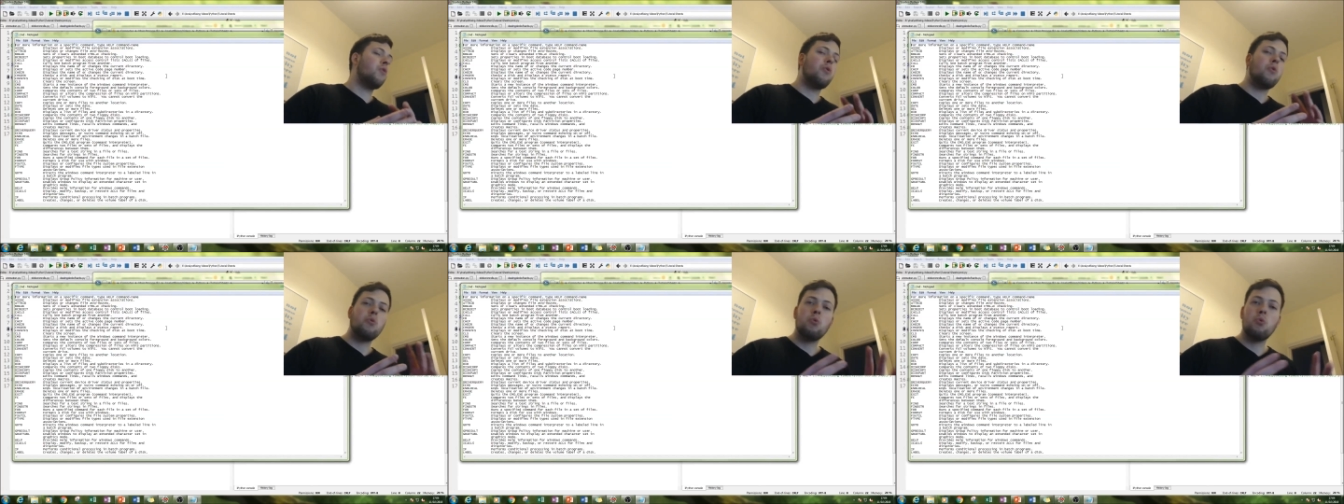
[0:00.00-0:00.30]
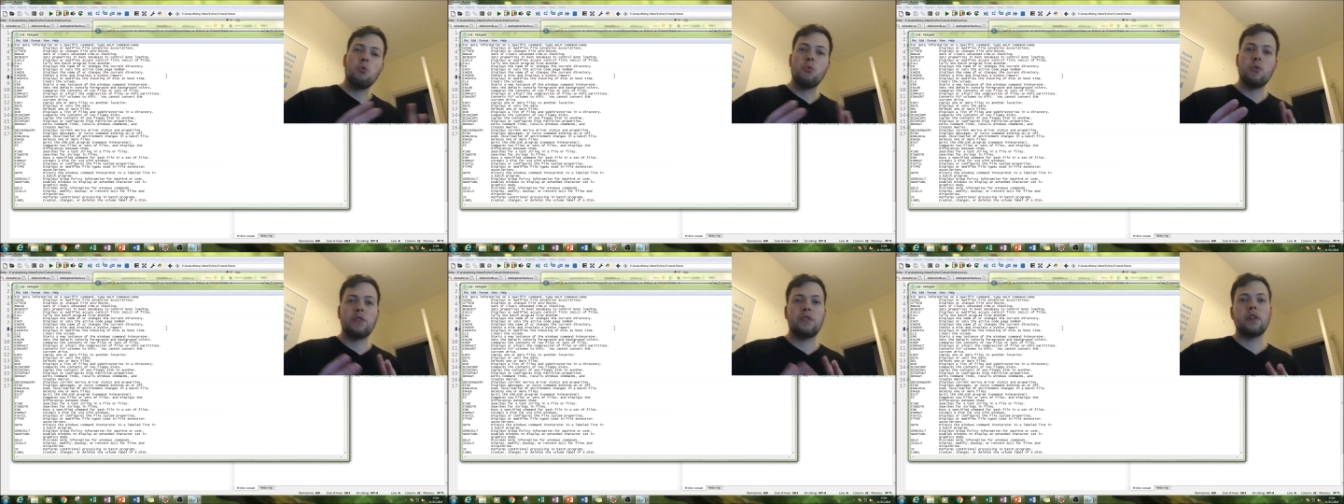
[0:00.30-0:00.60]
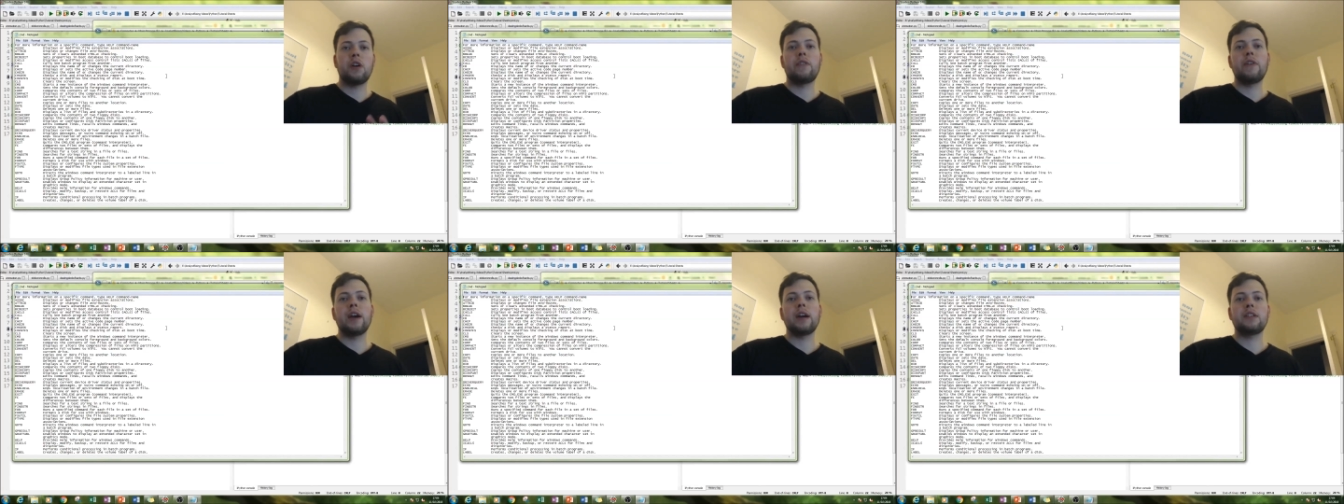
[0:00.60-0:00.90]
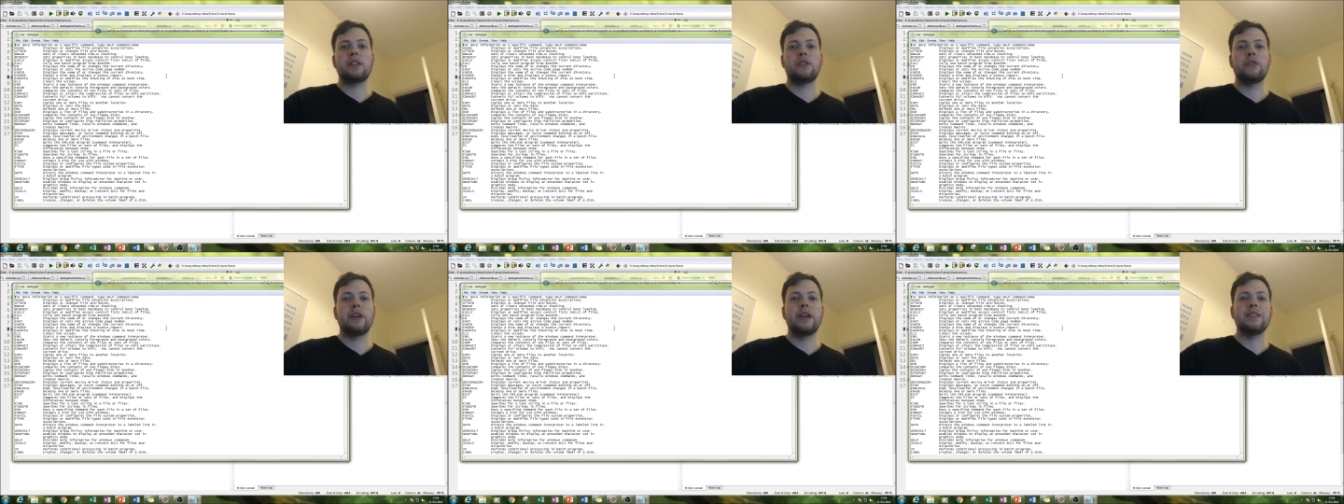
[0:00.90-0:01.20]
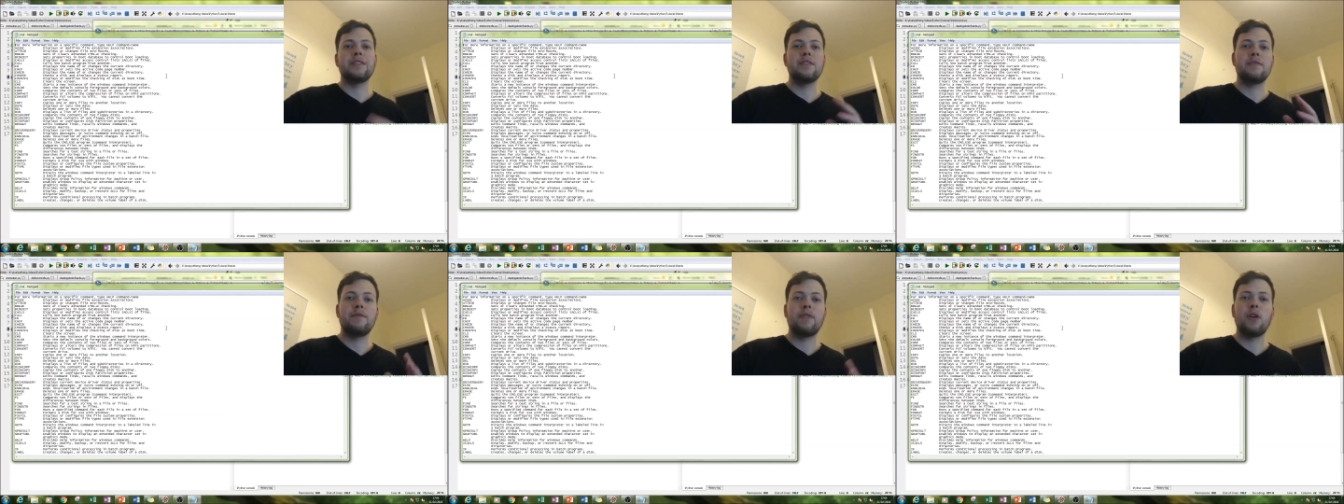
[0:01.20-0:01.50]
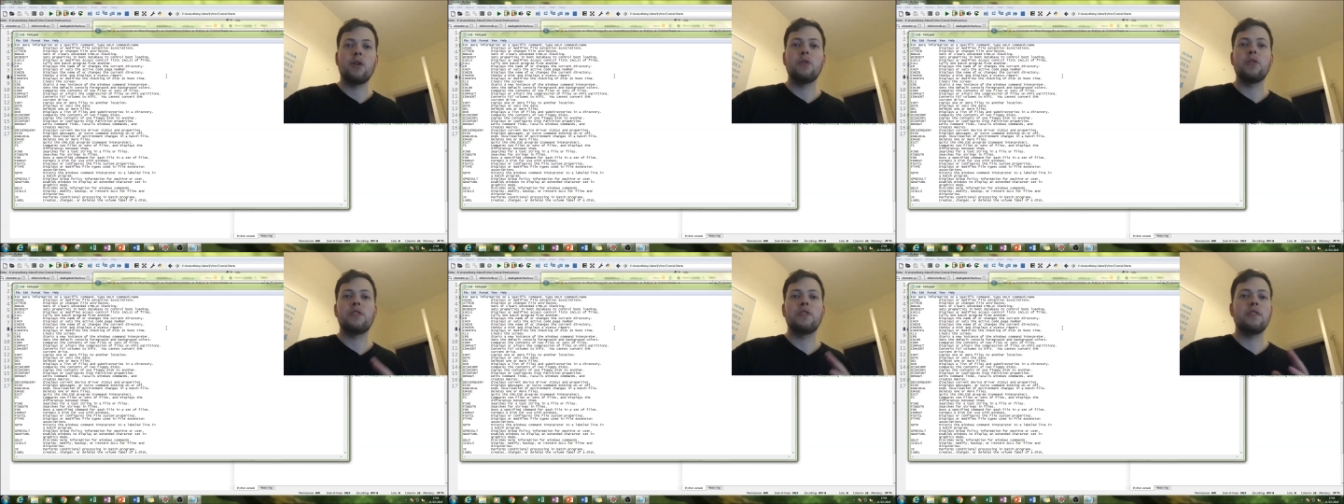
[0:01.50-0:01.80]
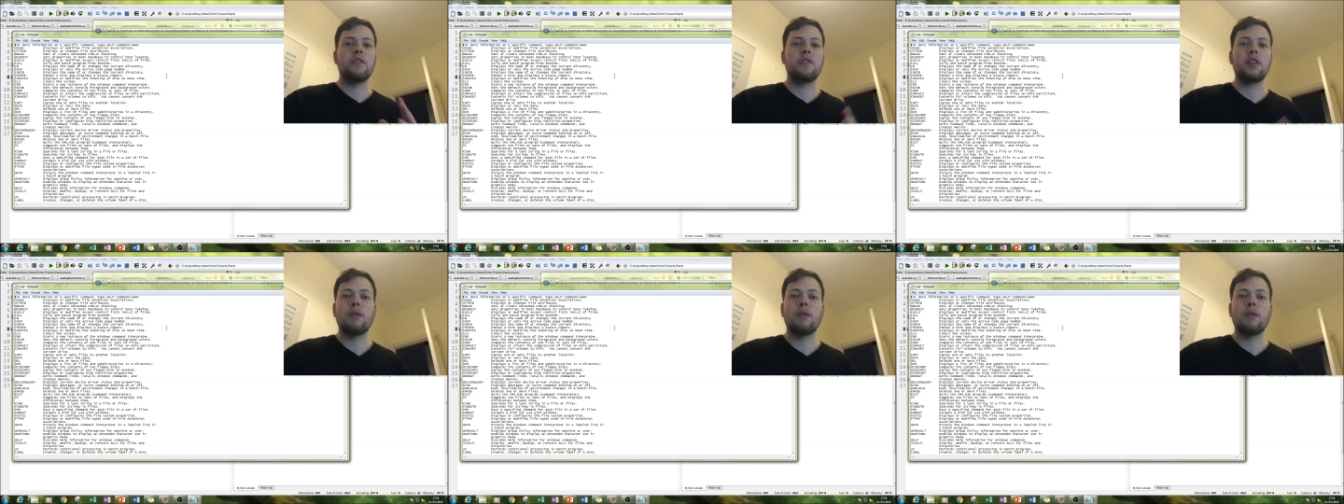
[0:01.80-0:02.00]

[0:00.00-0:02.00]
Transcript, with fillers: all the directories and folders and